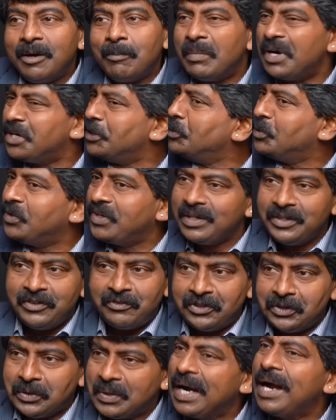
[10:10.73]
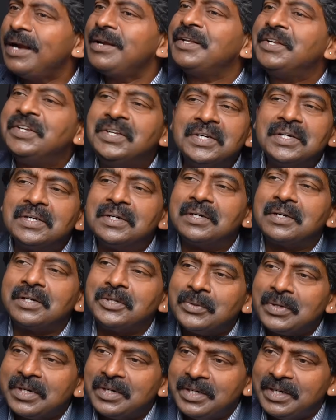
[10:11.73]
But if you can't hear,
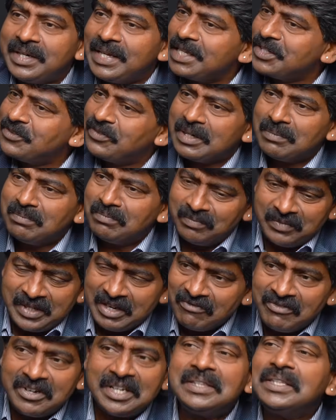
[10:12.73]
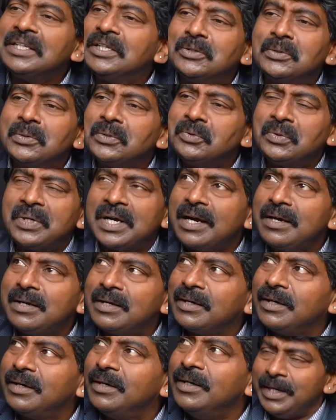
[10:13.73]
you are detached from everything. You can't.
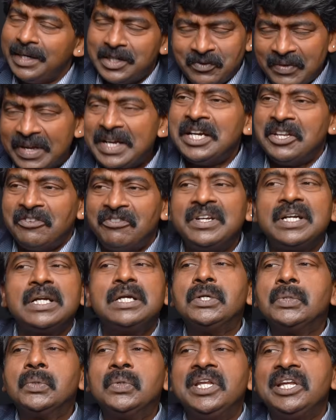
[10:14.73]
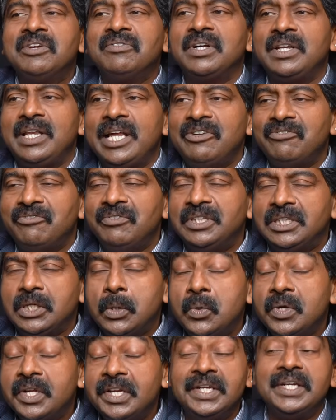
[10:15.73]
It's very difficult to live a life
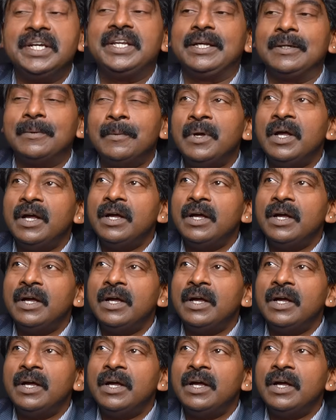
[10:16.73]
without hearing.